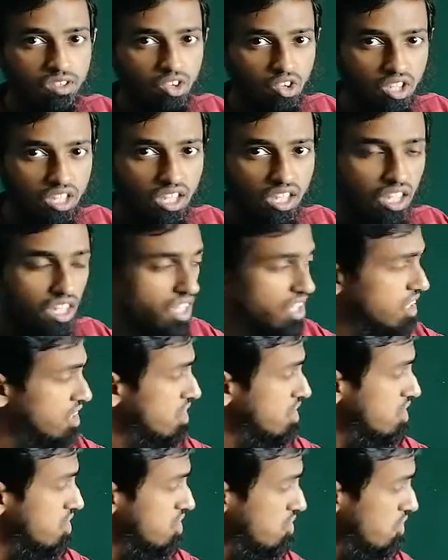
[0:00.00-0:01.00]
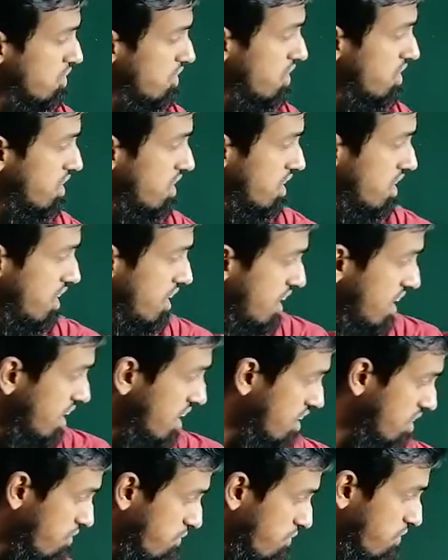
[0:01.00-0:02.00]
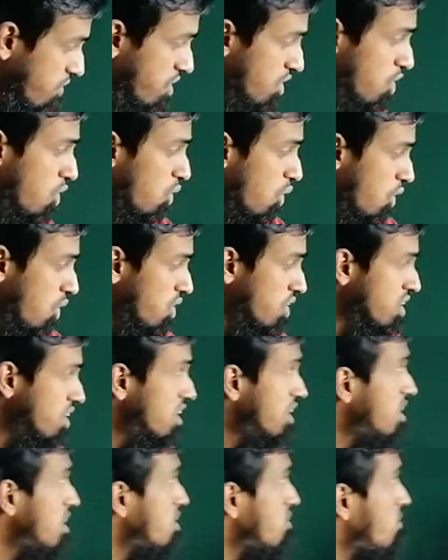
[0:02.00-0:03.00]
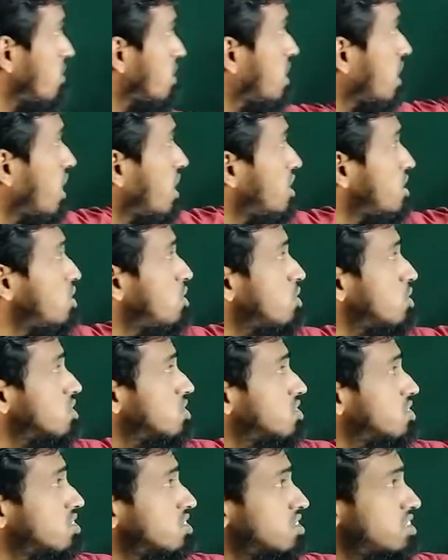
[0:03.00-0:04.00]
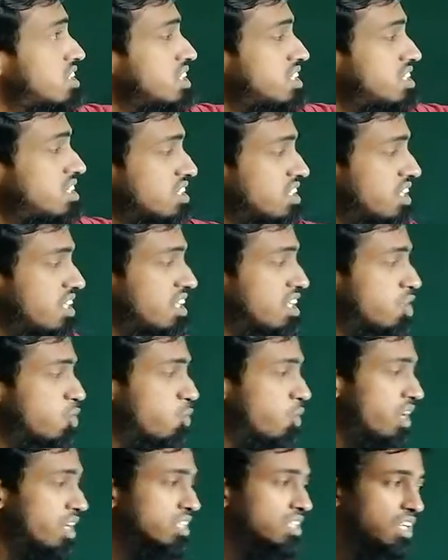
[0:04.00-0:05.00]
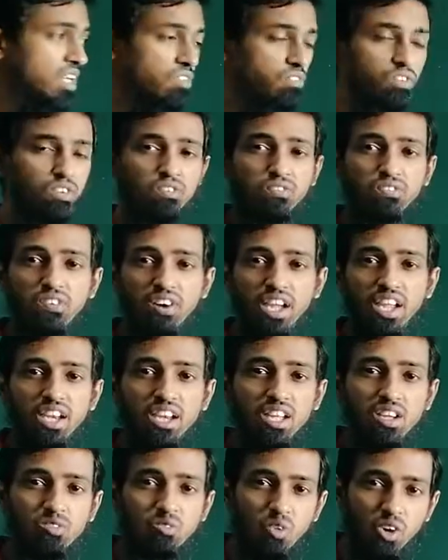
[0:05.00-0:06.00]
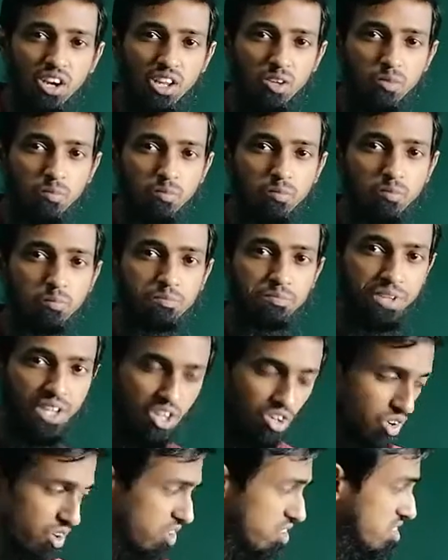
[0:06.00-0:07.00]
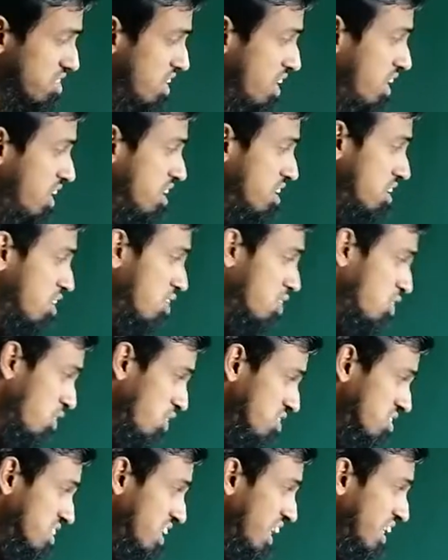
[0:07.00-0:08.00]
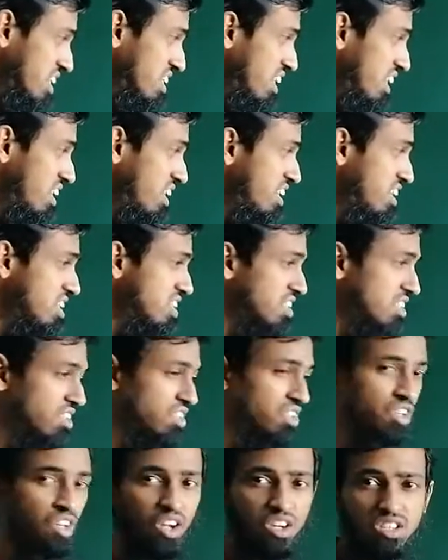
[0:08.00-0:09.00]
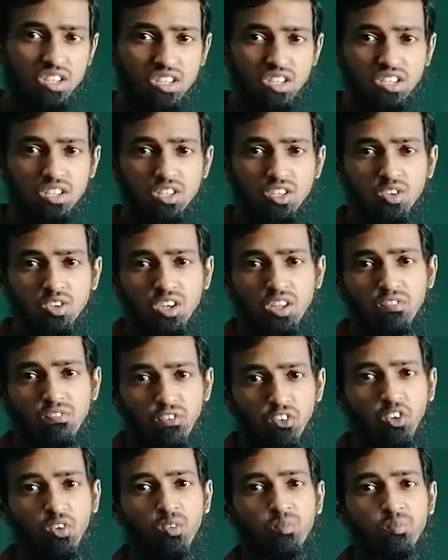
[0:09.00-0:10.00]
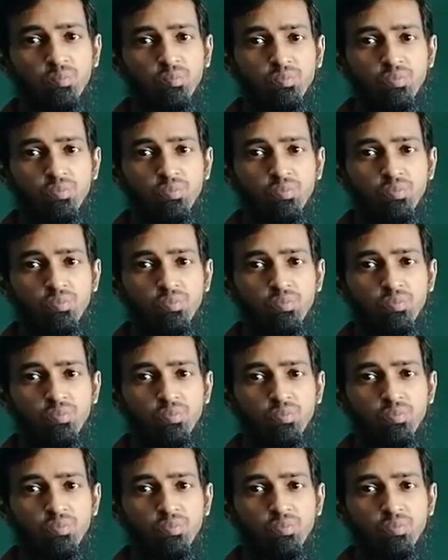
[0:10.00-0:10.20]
Okay, so here for a cone, we can't use this equation for finding volume because the cross section is not uniform.